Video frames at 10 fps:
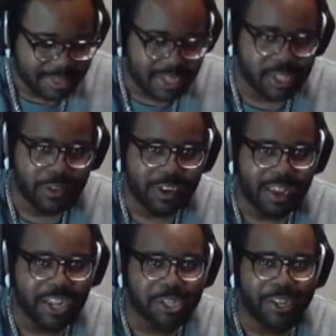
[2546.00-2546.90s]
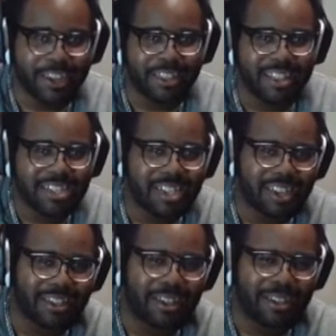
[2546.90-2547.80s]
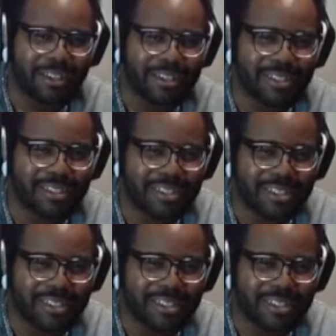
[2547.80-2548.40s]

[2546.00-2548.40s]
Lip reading: That's great. Actually, I think that's like the